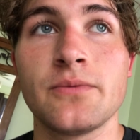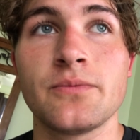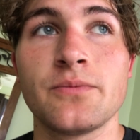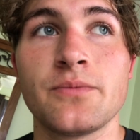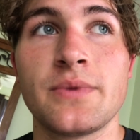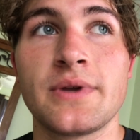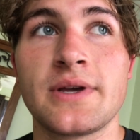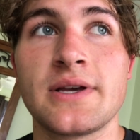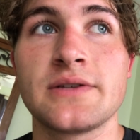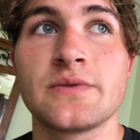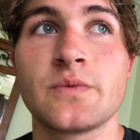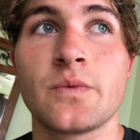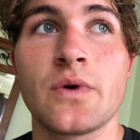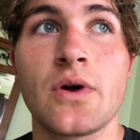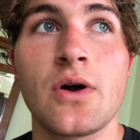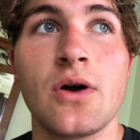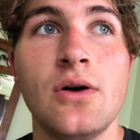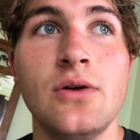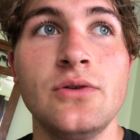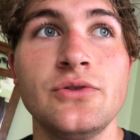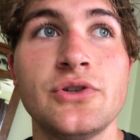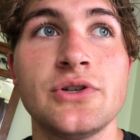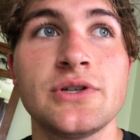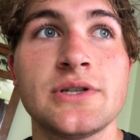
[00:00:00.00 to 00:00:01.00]
because we're
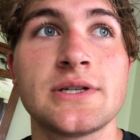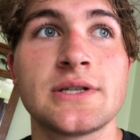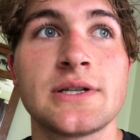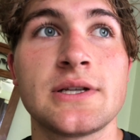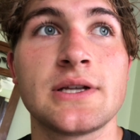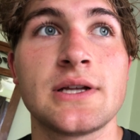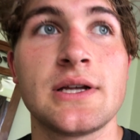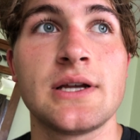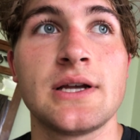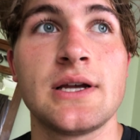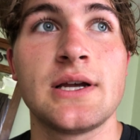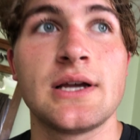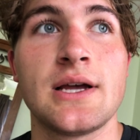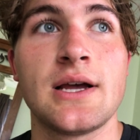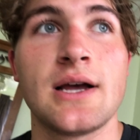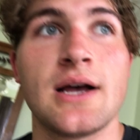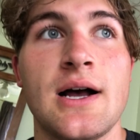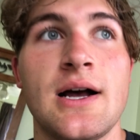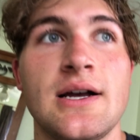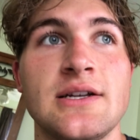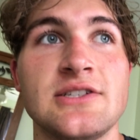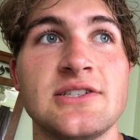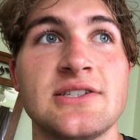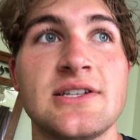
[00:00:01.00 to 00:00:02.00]
all just
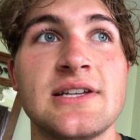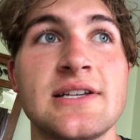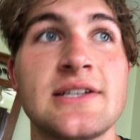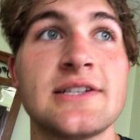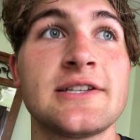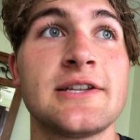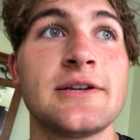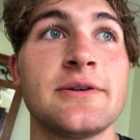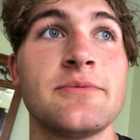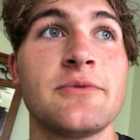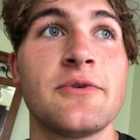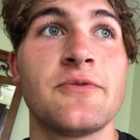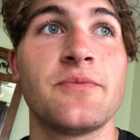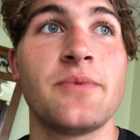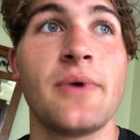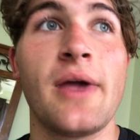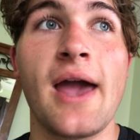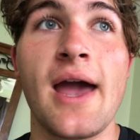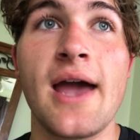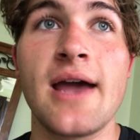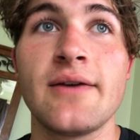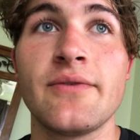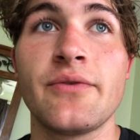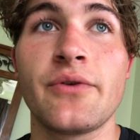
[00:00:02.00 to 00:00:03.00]
a system of
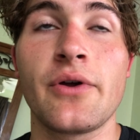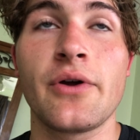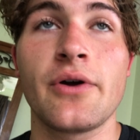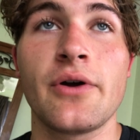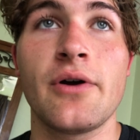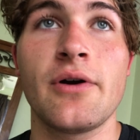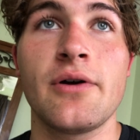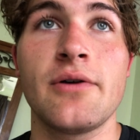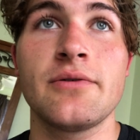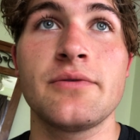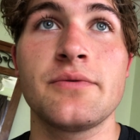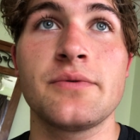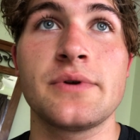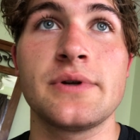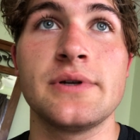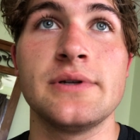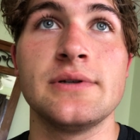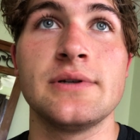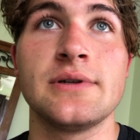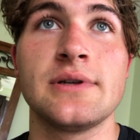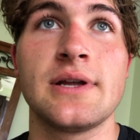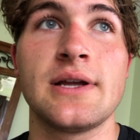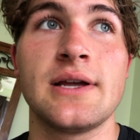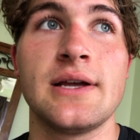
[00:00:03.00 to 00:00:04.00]
behavior
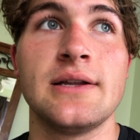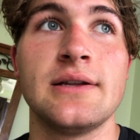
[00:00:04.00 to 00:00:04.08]
and